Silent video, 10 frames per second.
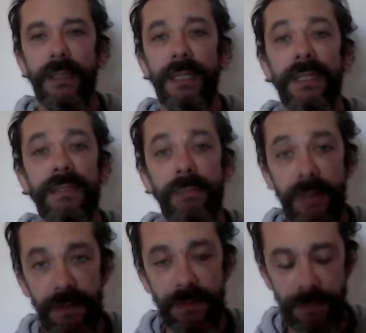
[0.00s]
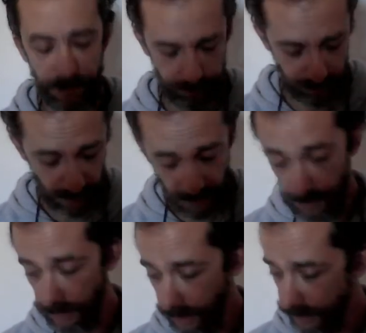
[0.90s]
it is bliss.
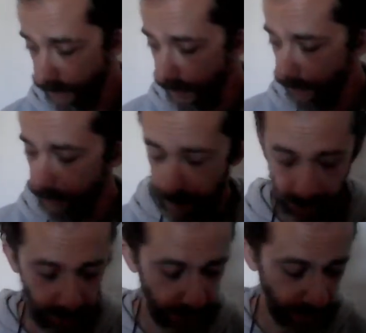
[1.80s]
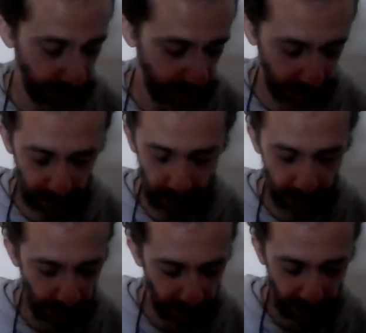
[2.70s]
So that's very important. So
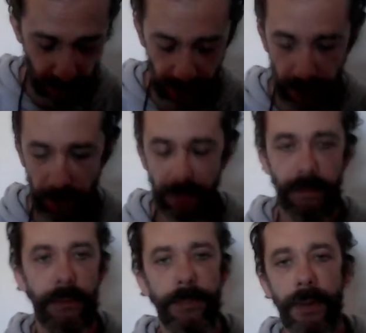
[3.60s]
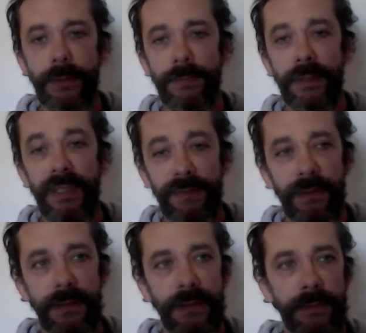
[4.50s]
they are making here the point of the
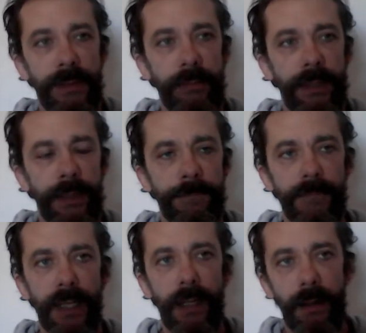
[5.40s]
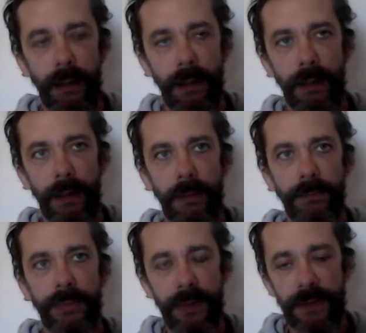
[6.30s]
difference between
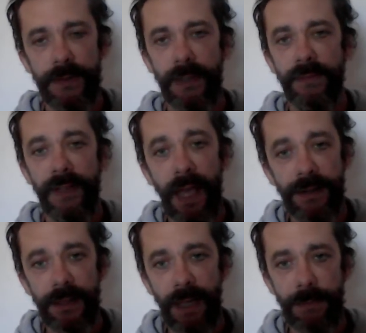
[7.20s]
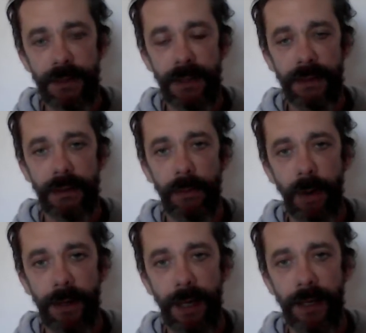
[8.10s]
Buddhist and Vedantic emptiness on the
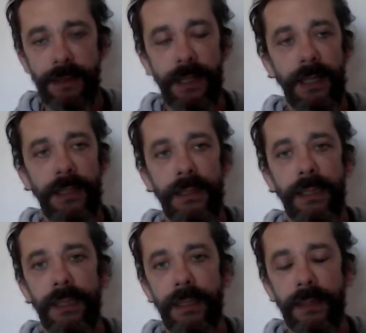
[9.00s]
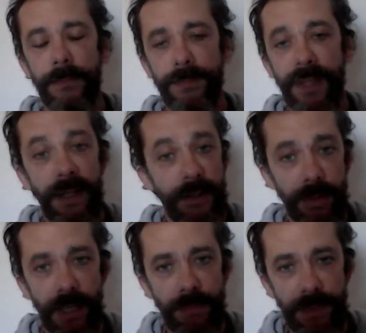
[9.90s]
one hand and
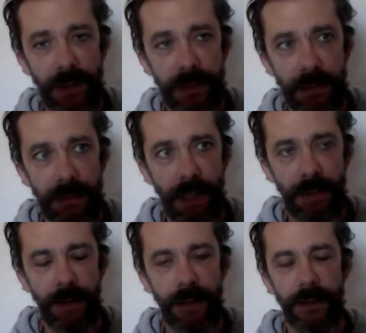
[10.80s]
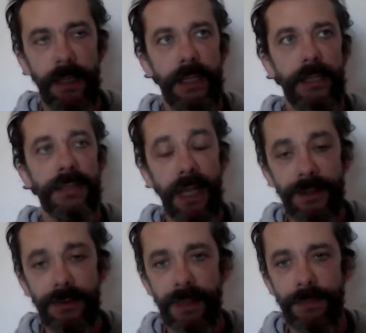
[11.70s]
Tantric emptiness on the other hand.
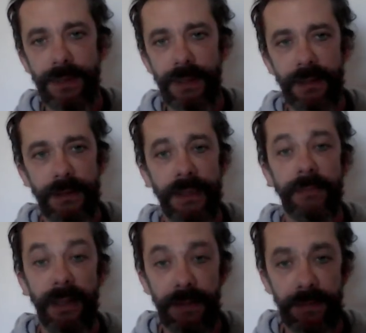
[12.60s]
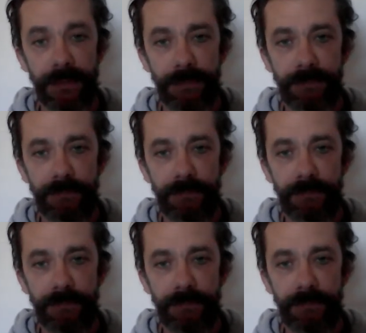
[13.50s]
Tantric emptiness is bliss.